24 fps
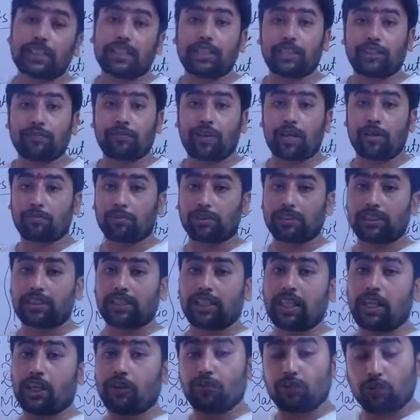85 percent
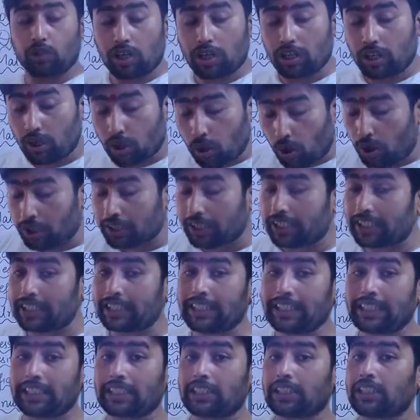if you are not
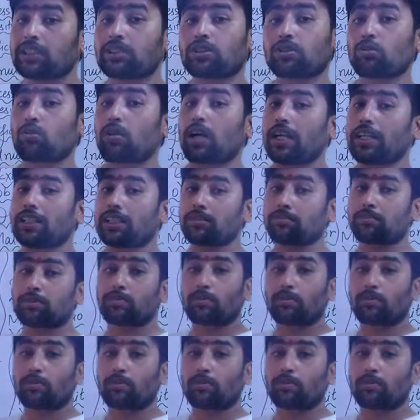eating these two items